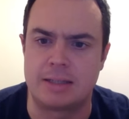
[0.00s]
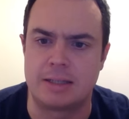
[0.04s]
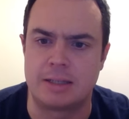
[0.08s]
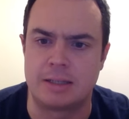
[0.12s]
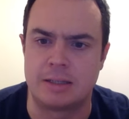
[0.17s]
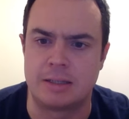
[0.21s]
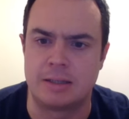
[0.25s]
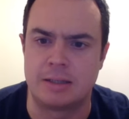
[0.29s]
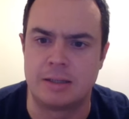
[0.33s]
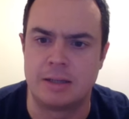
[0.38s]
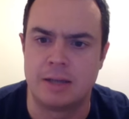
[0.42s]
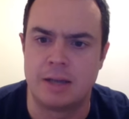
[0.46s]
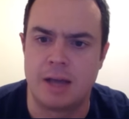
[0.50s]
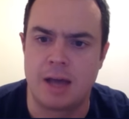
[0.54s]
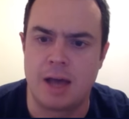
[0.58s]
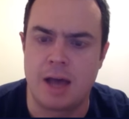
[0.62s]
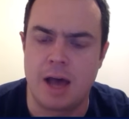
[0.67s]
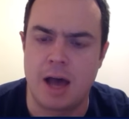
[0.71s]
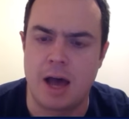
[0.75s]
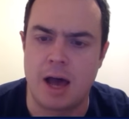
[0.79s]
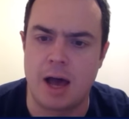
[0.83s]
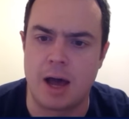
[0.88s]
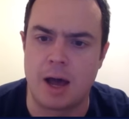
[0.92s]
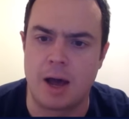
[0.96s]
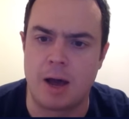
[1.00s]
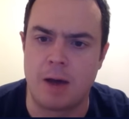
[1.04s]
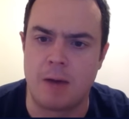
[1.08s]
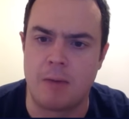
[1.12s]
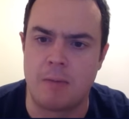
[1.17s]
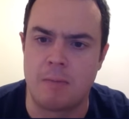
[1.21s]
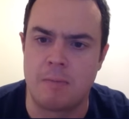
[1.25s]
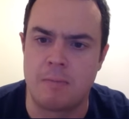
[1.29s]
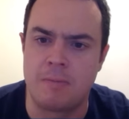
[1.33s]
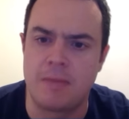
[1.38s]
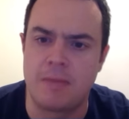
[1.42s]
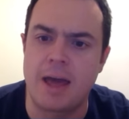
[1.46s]
And
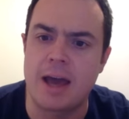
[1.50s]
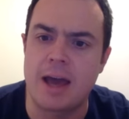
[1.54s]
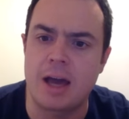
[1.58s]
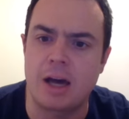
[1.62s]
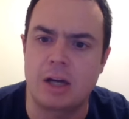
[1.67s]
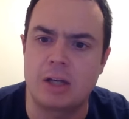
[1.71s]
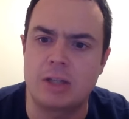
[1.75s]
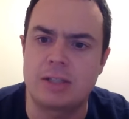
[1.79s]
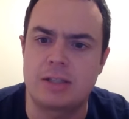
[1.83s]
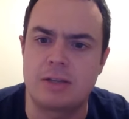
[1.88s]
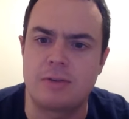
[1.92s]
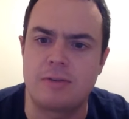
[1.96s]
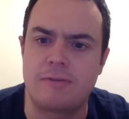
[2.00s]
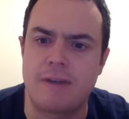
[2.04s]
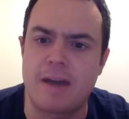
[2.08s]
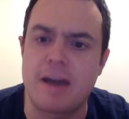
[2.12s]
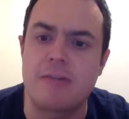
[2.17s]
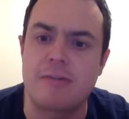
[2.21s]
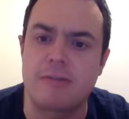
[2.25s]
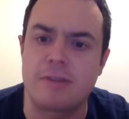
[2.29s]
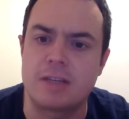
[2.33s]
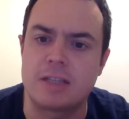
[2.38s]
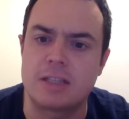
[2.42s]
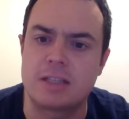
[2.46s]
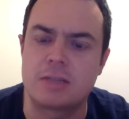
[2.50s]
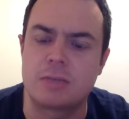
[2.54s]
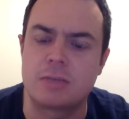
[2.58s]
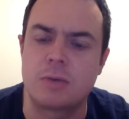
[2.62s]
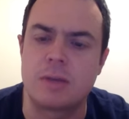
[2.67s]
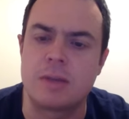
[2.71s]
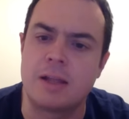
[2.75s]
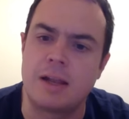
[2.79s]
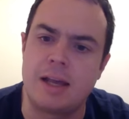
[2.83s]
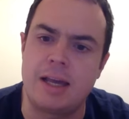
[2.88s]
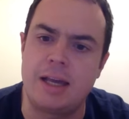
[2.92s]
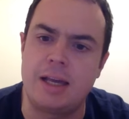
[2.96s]
um, they are still favourites to
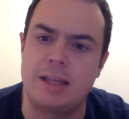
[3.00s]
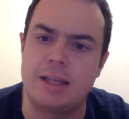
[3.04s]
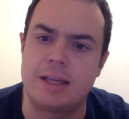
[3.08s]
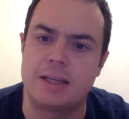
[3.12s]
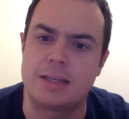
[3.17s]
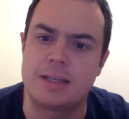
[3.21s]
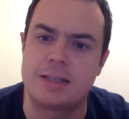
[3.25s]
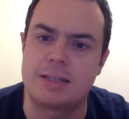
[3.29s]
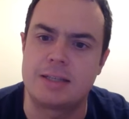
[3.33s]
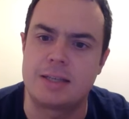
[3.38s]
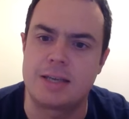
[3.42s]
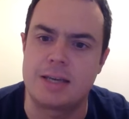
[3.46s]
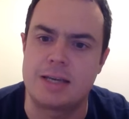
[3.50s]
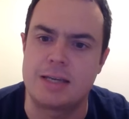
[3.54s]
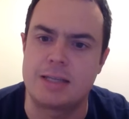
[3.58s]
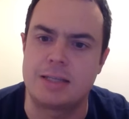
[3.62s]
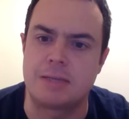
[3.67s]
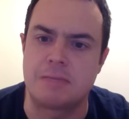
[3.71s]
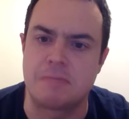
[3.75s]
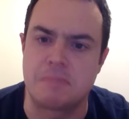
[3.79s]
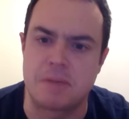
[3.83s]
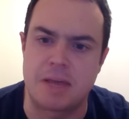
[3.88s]
win the league this season,